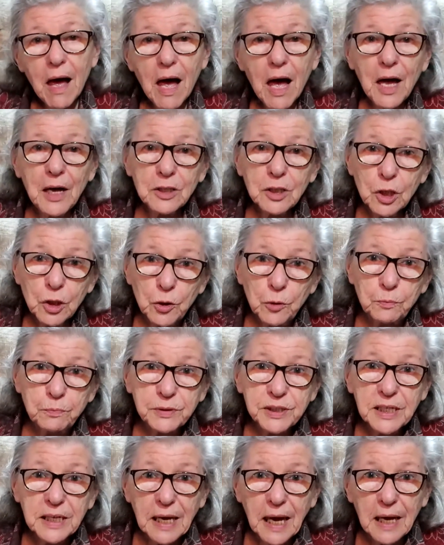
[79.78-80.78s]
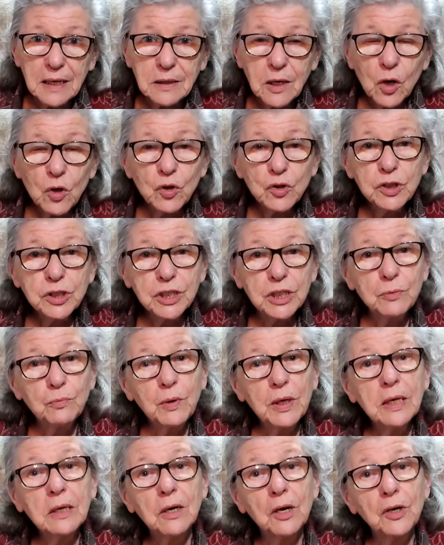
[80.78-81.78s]
and looped again until
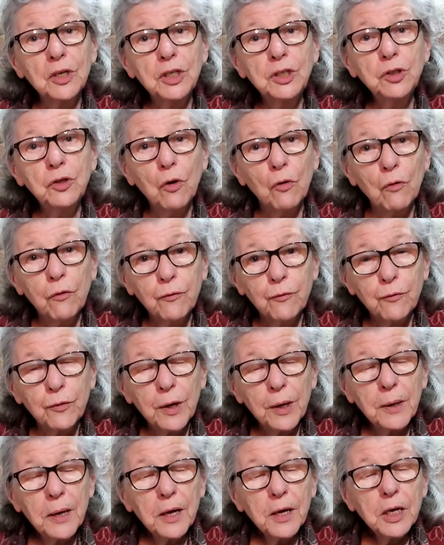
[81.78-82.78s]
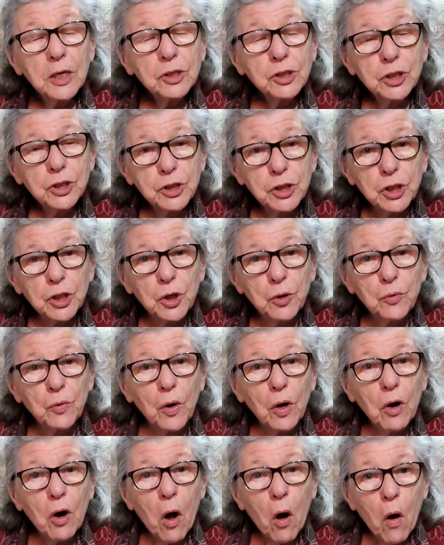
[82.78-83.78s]
we got enough to
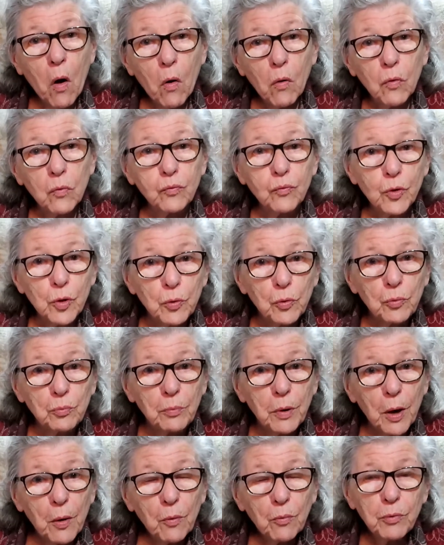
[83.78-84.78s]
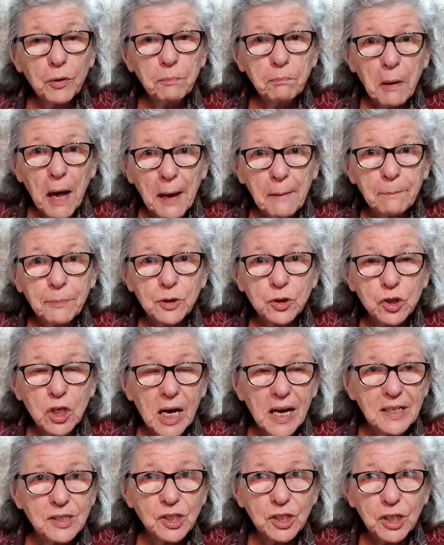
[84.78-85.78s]
do a whole room with paper
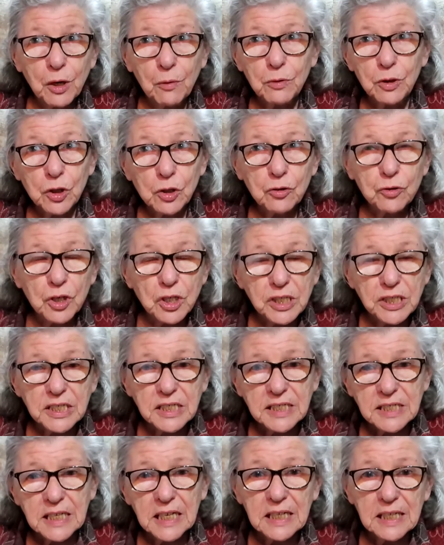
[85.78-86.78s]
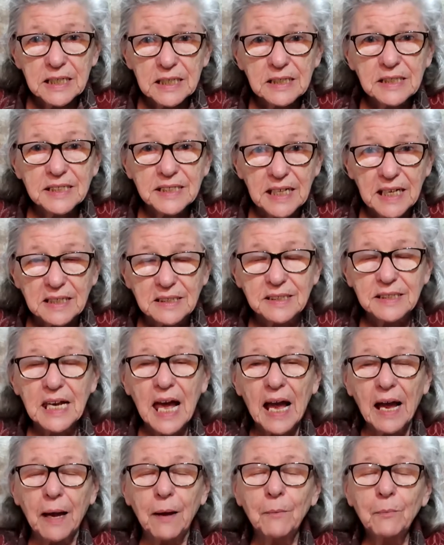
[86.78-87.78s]
chains going across the ceiling
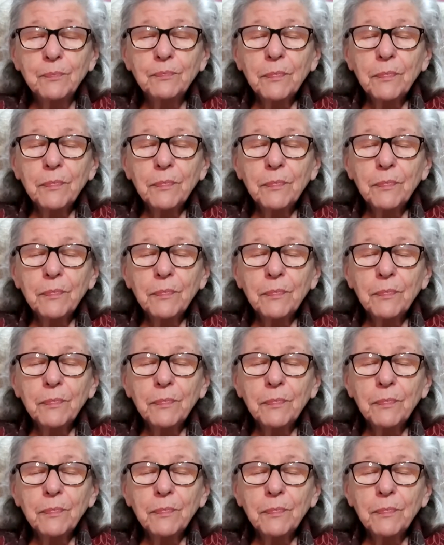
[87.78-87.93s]
zigzag.